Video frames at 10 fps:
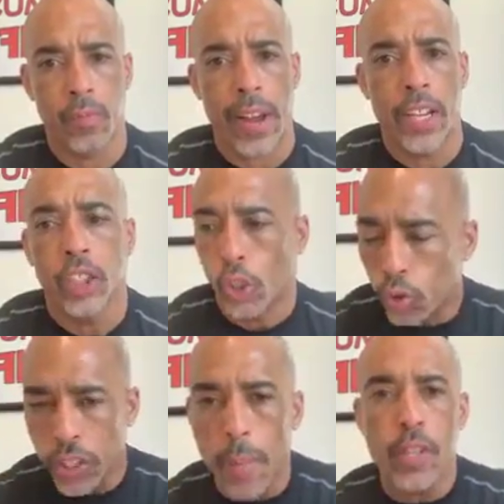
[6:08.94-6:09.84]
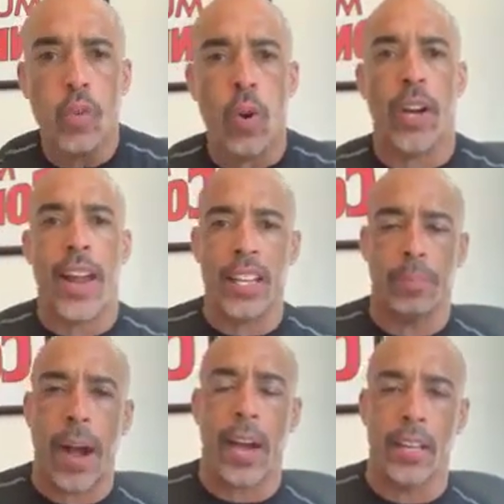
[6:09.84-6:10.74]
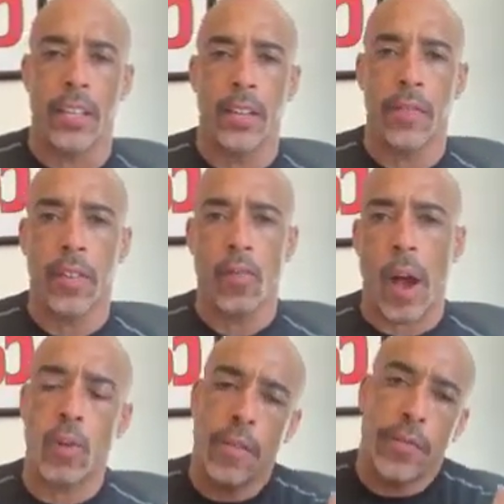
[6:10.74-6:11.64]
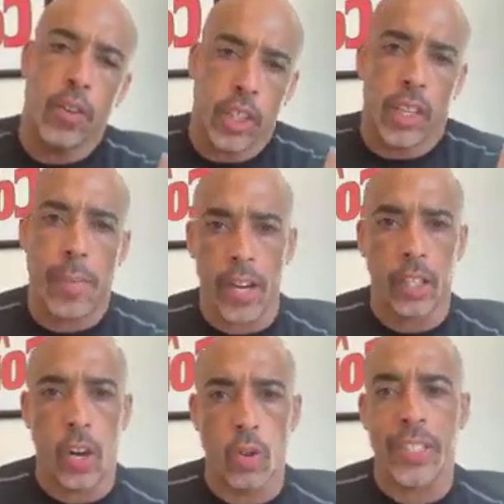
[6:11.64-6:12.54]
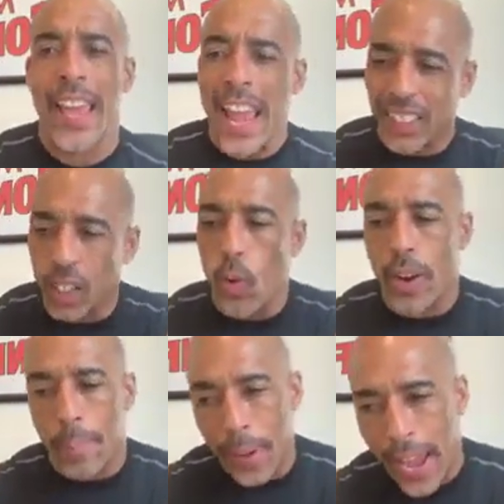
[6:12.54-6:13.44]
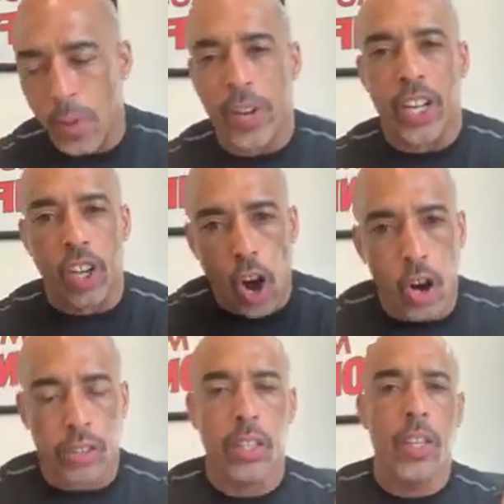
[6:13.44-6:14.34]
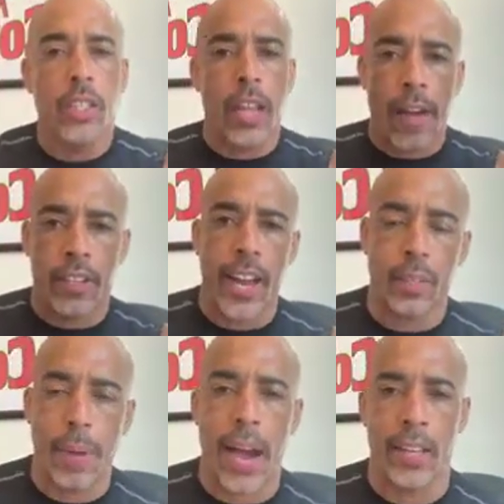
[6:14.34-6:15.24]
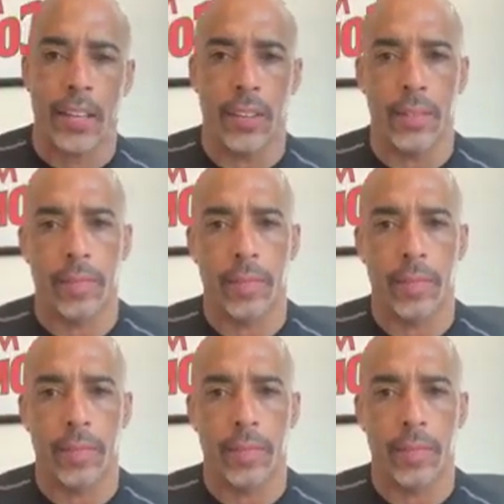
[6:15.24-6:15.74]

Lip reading: Right? Don't tell me you want a nice body. Right? I want to feel good in my clothes and don't want to pay what it costs to have a nice body.